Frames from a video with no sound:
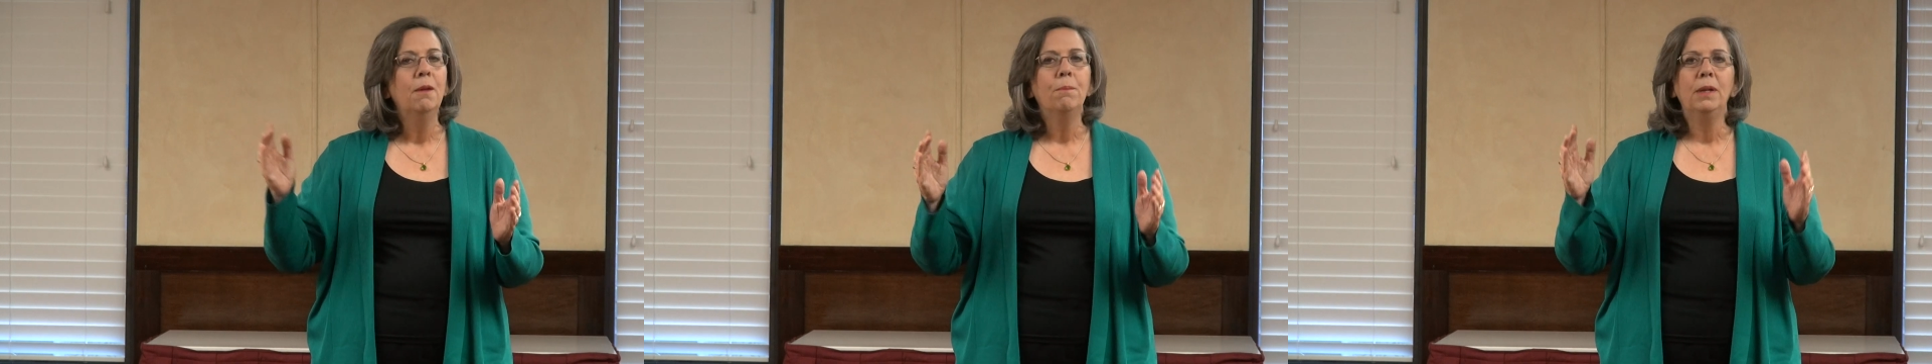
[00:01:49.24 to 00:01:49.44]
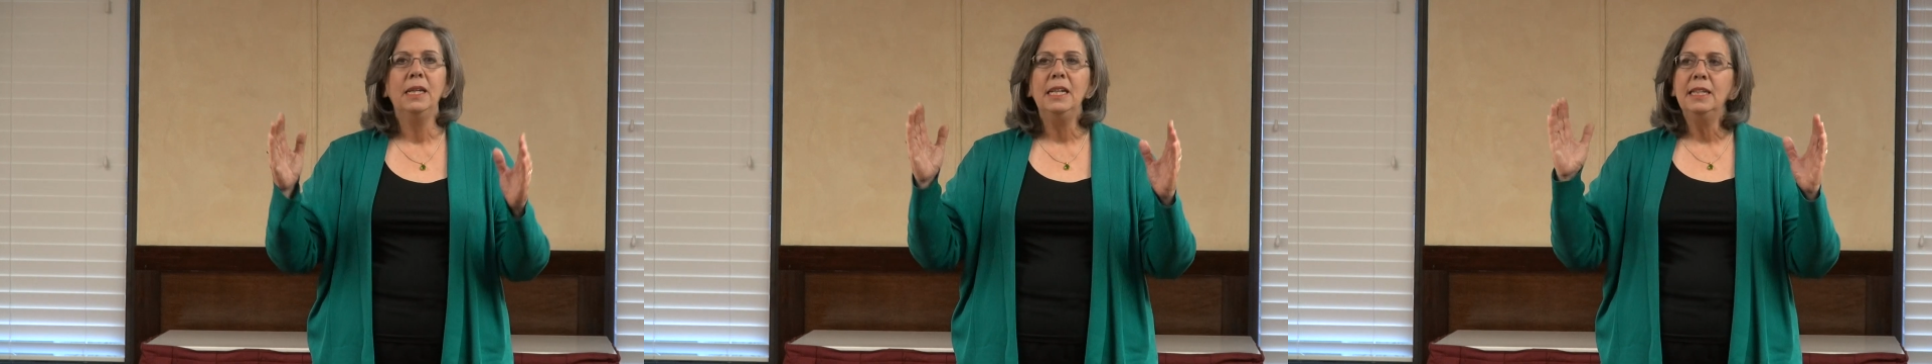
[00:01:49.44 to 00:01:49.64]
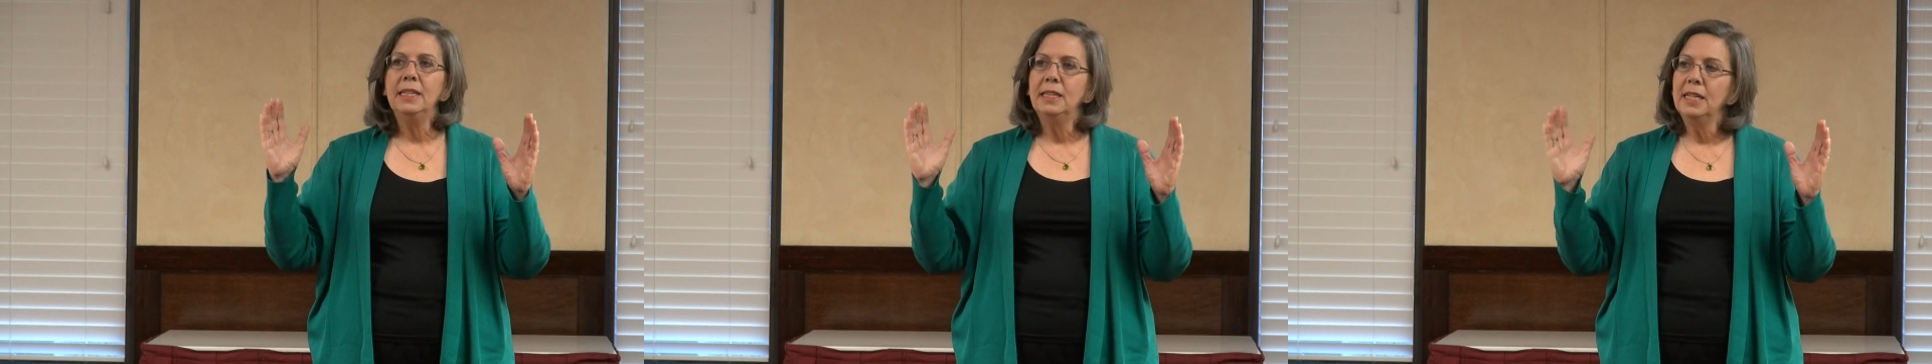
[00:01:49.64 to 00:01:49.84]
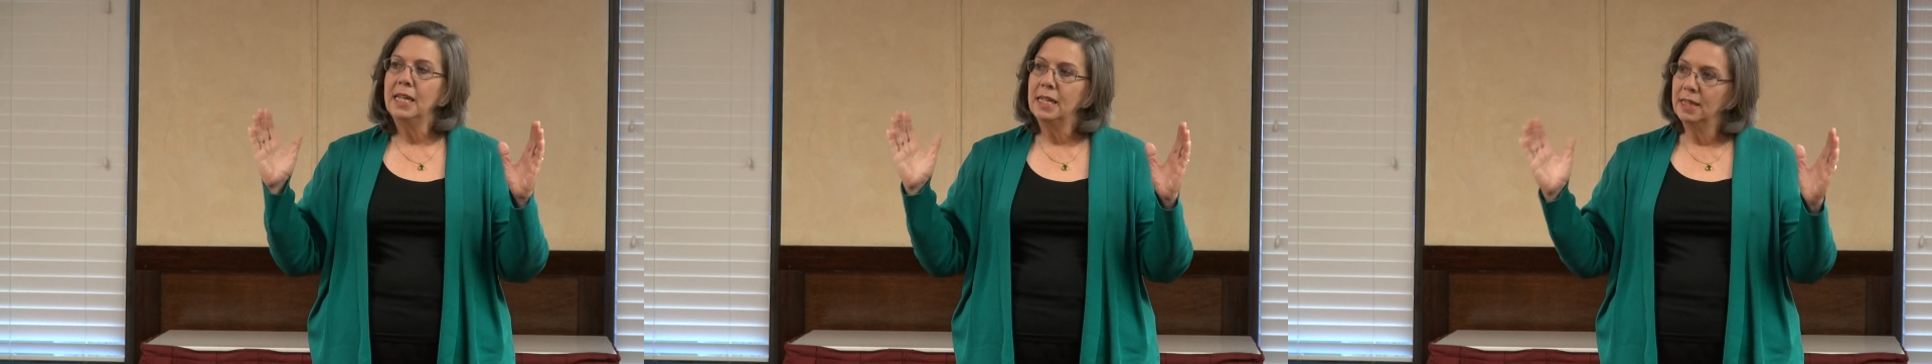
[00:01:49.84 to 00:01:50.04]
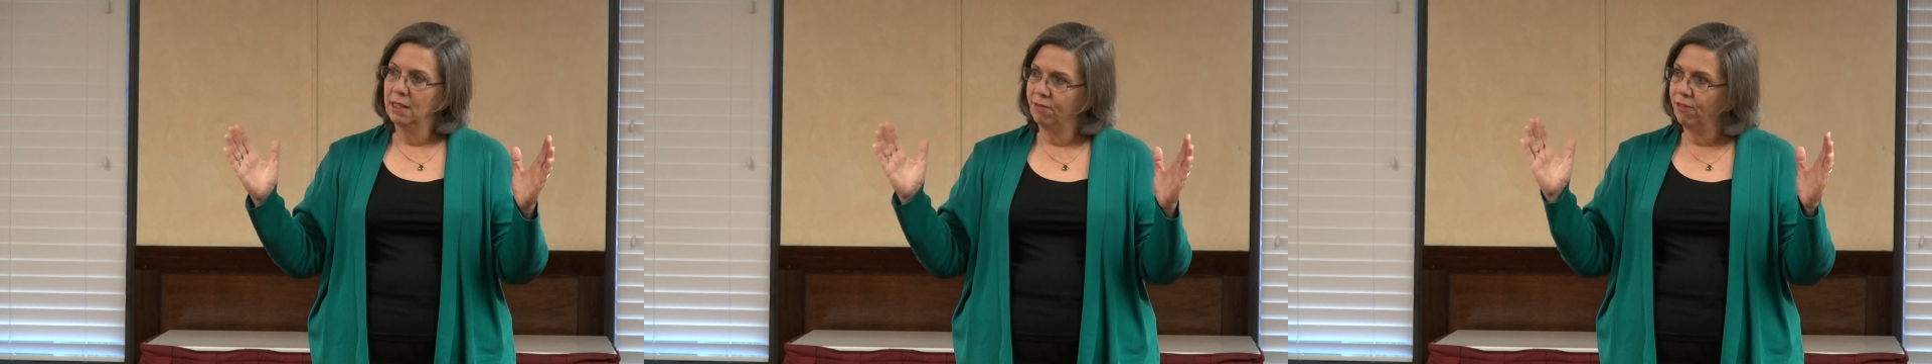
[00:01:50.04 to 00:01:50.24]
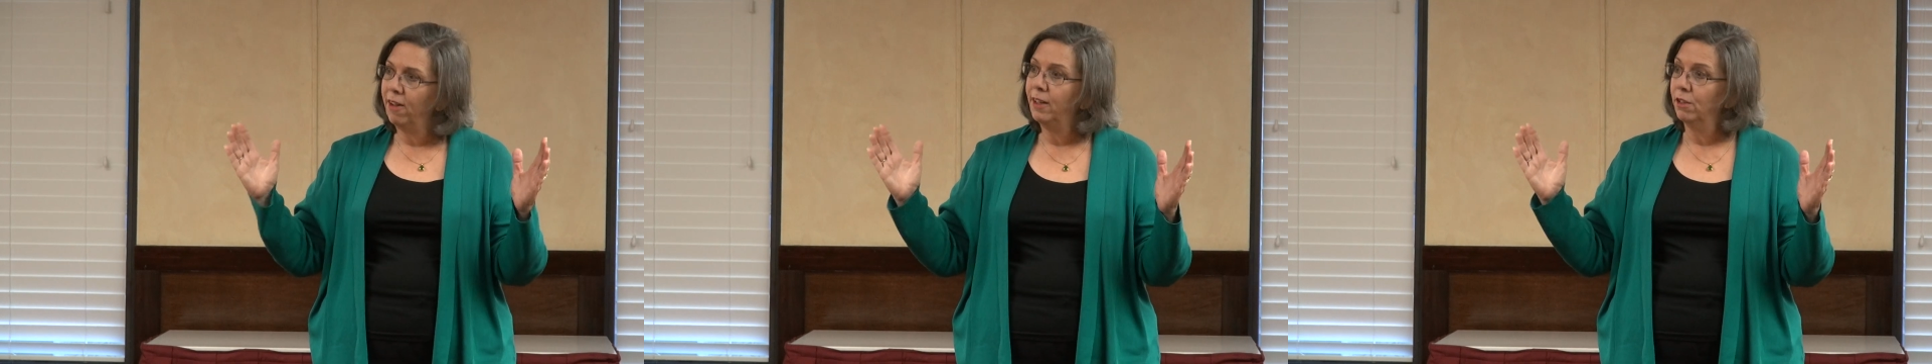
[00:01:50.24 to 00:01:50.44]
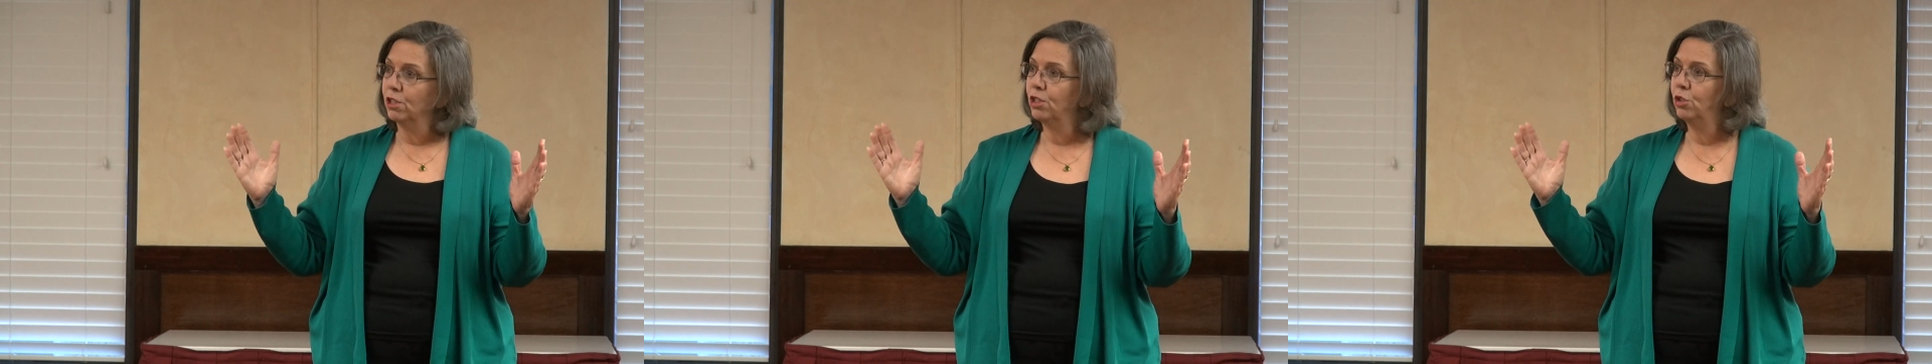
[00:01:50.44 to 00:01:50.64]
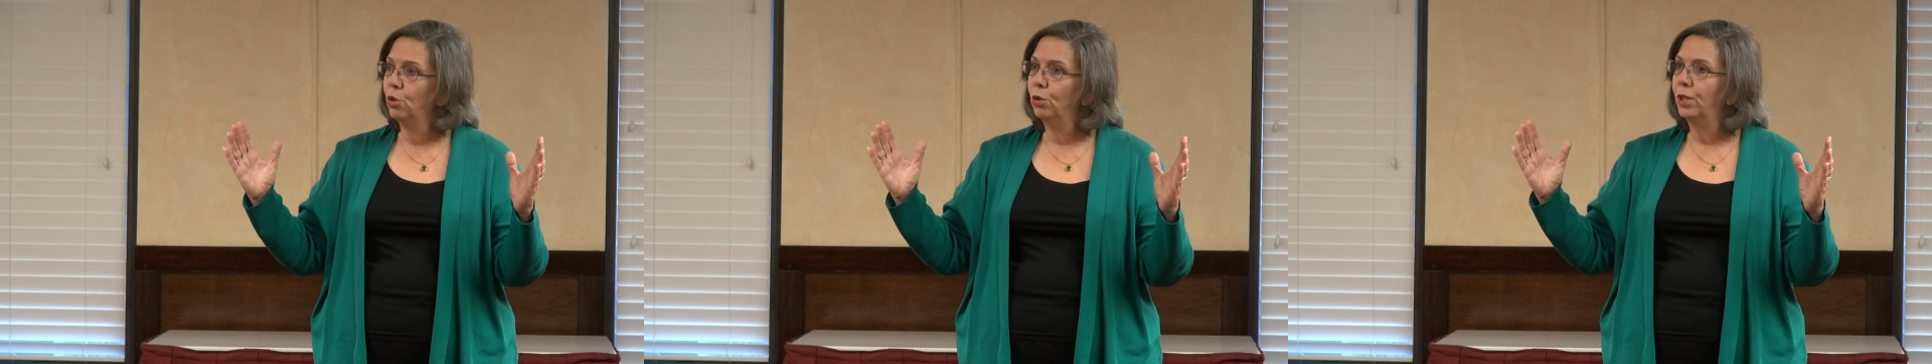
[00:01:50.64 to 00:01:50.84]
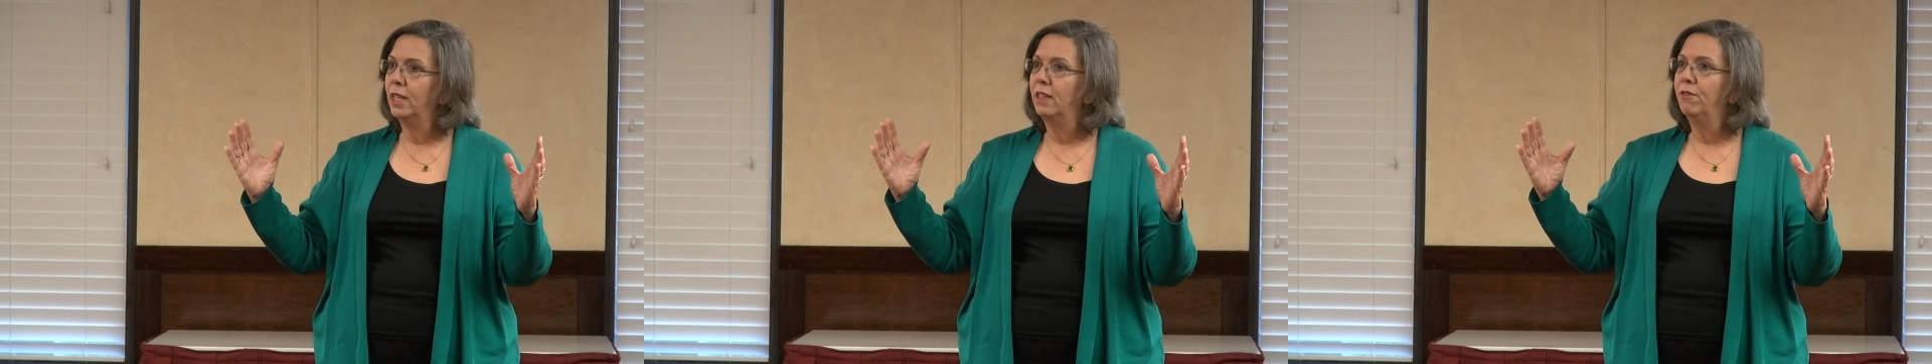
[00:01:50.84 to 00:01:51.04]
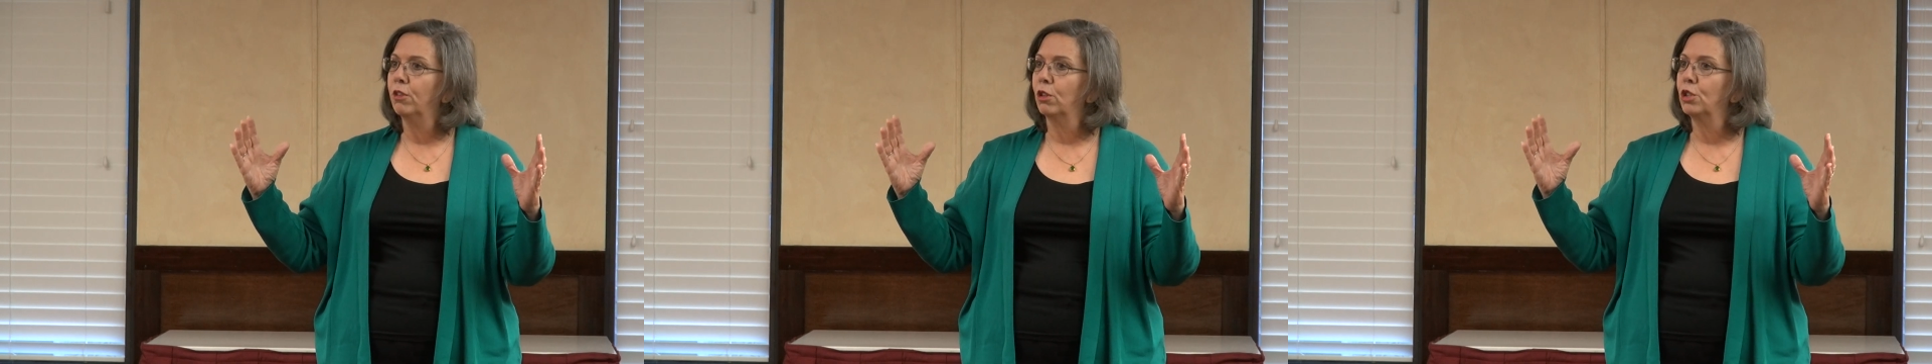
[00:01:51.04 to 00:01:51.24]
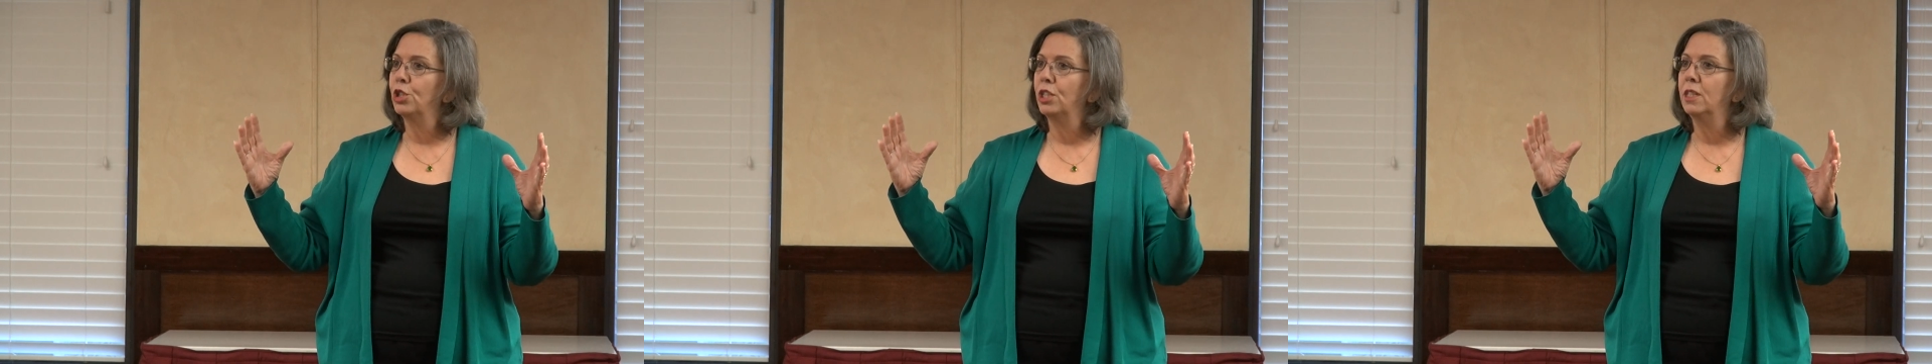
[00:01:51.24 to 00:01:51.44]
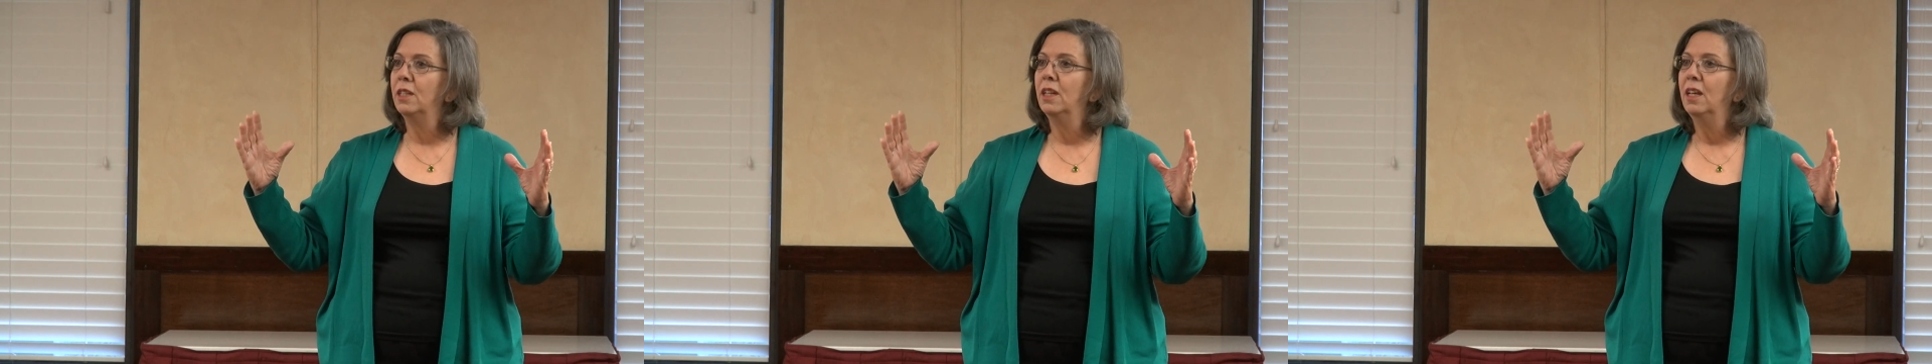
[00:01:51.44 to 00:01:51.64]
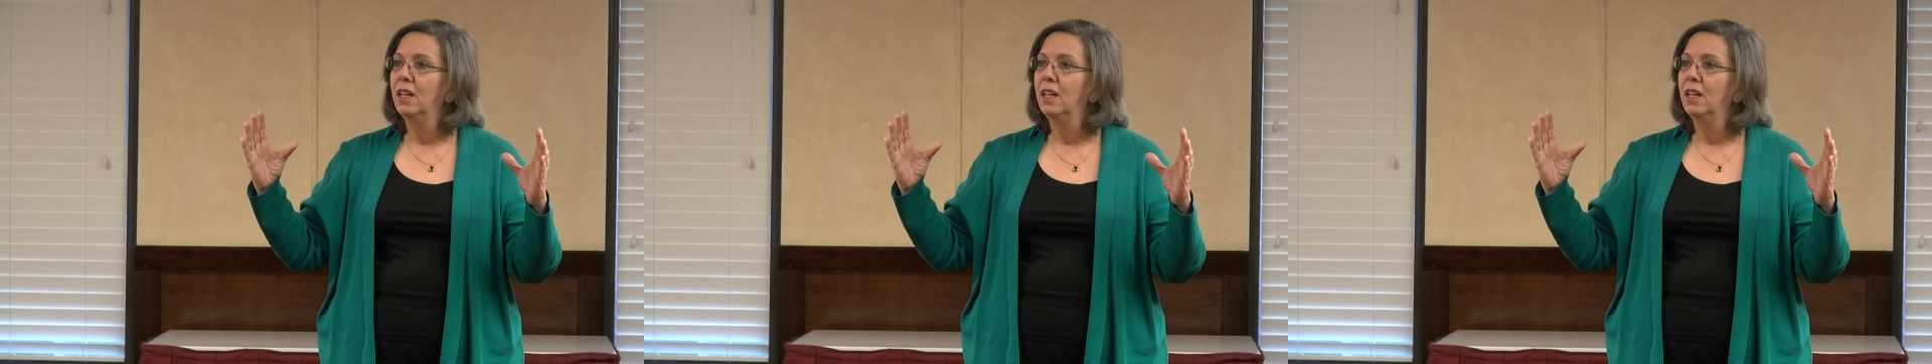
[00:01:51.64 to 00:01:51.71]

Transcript: But he, in the final story version,